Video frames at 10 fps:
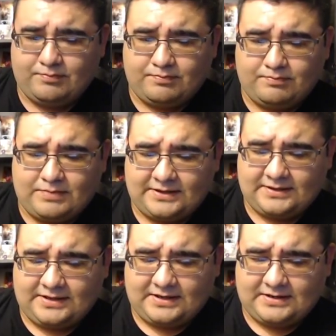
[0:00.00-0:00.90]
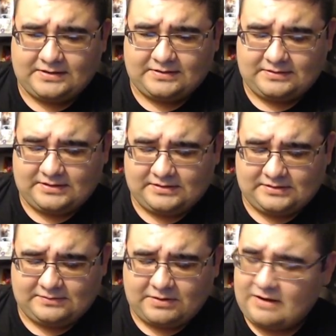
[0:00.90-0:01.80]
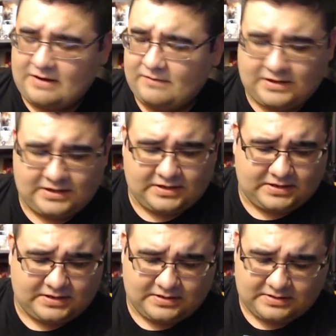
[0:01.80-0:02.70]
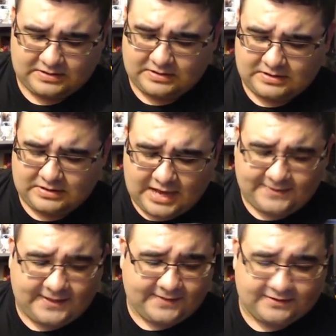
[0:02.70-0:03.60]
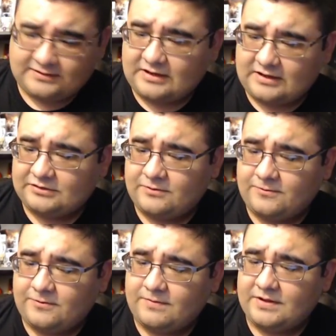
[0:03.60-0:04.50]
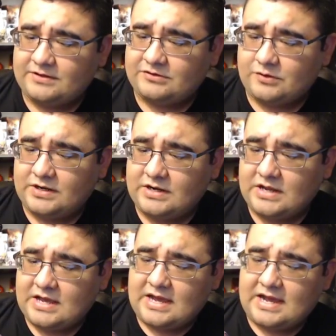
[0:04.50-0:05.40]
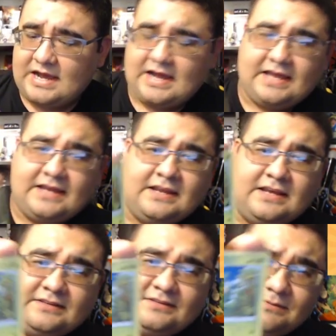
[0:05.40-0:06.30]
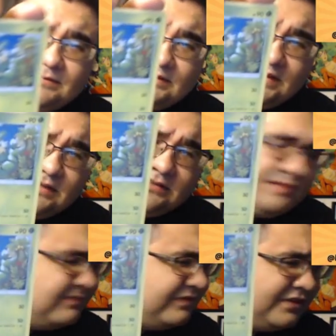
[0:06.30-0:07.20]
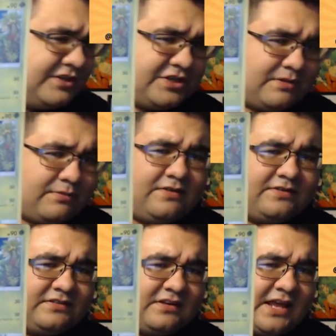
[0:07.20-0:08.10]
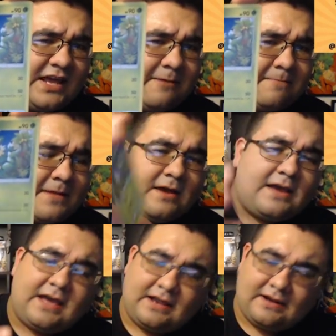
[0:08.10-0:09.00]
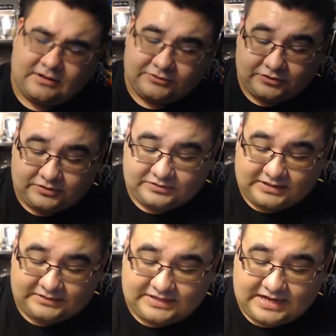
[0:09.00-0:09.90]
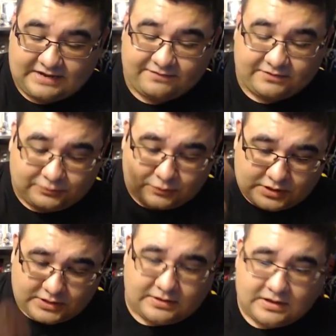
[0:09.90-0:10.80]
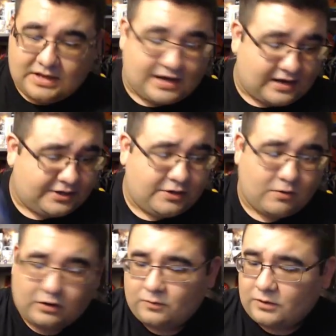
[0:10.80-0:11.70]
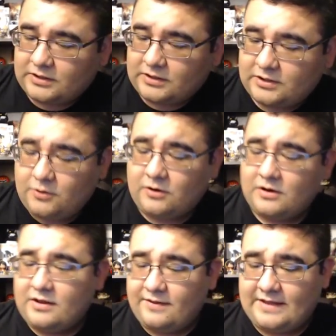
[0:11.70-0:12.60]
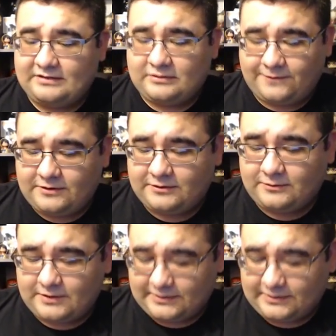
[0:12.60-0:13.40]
I think this is probably, I think this is also from this one. And Simsage, I believe is the name. And also, it's nice to have this one, new artwork. Cool. That's the first one.